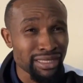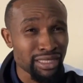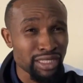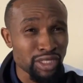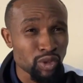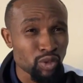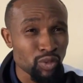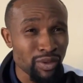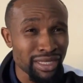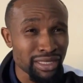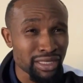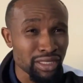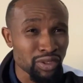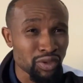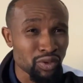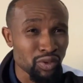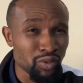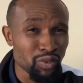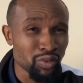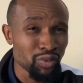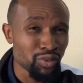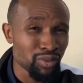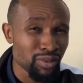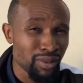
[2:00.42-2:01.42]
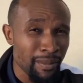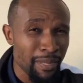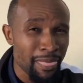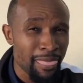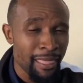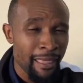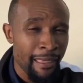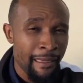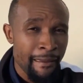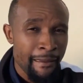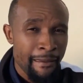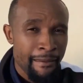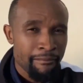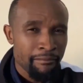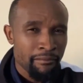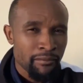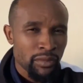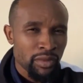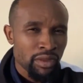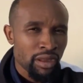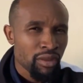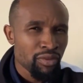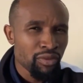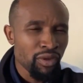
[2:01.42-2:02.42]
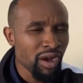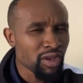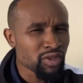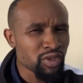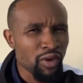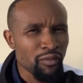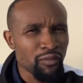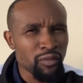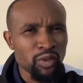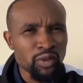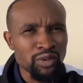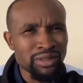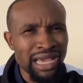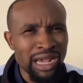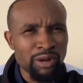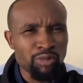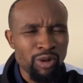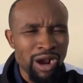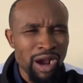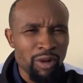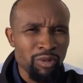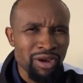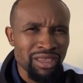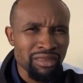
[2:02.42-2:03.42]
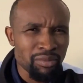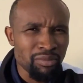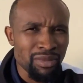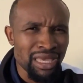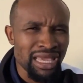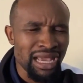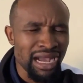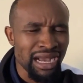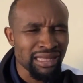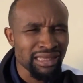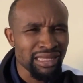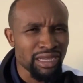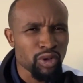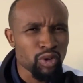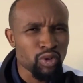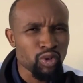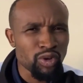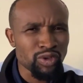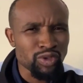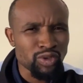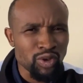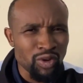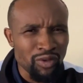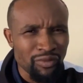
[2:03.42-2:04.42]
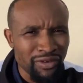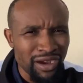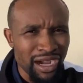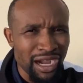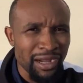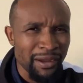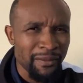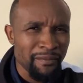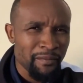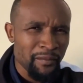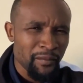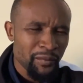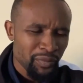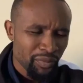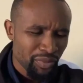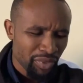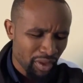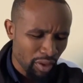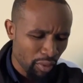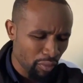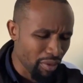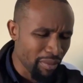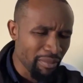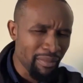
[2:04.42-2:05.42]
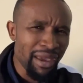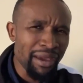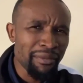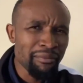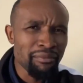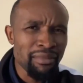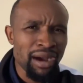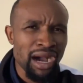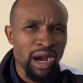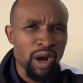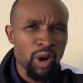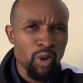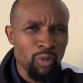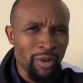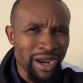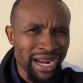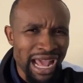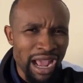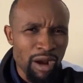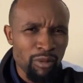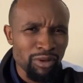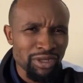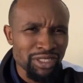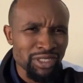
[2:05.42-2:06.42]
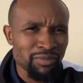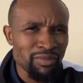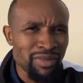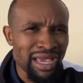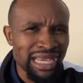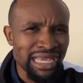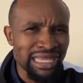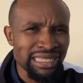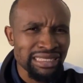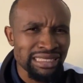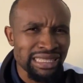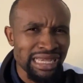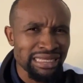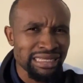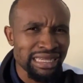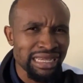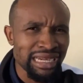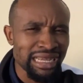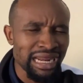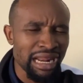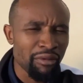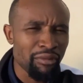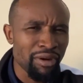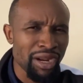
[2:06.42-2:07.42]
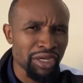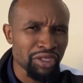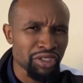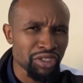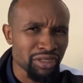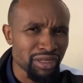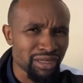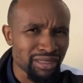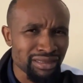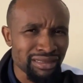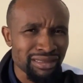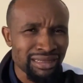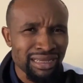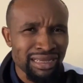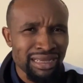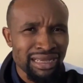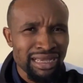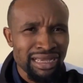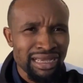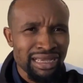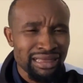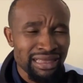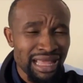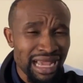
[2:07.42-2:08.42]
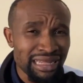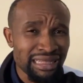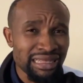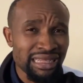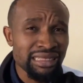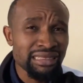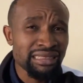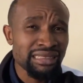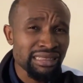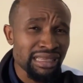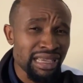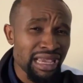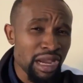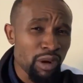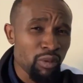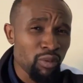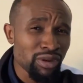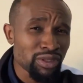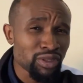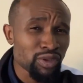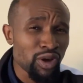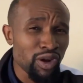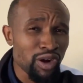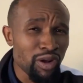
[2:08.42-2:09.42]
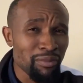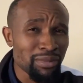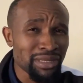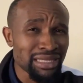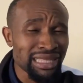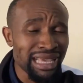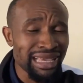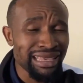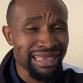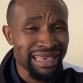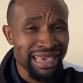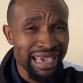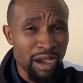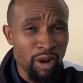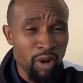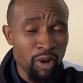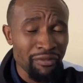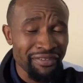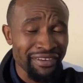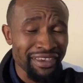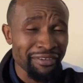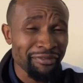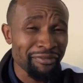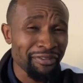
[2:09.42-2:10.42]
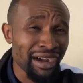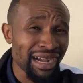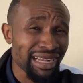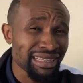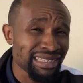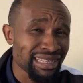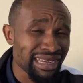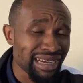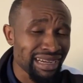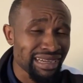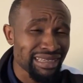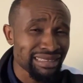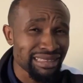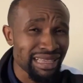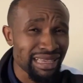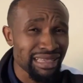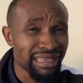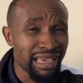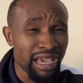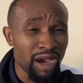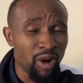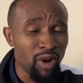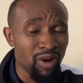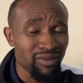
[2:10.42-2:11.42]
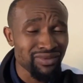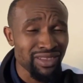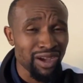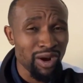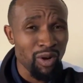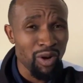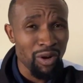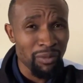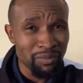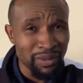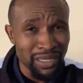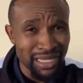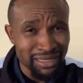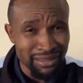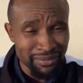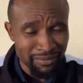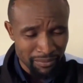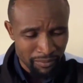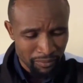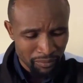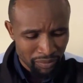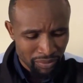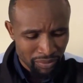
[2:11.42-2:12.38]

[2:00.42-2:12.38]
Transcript: 2022. Those of you that were with me at the crossover, remember when I was making the declaration that this year was going to be the year of Ephata, the year of the open.